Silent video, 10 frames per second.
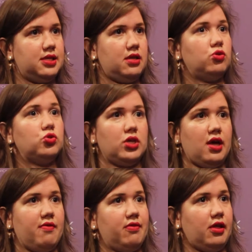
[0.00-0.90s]
that usually
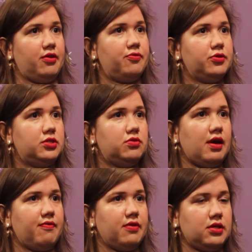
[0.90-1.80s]
have a lot of foot
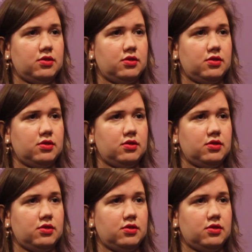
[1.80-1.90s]
traffic.